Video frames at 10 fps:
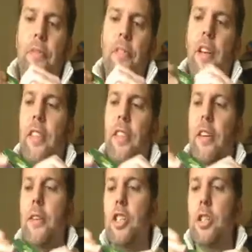rather
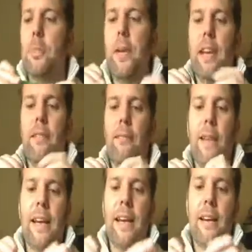than just being a
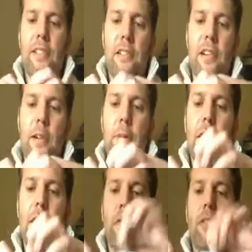regular, sorry, open
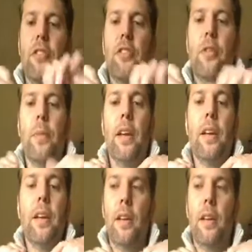it up from the top there,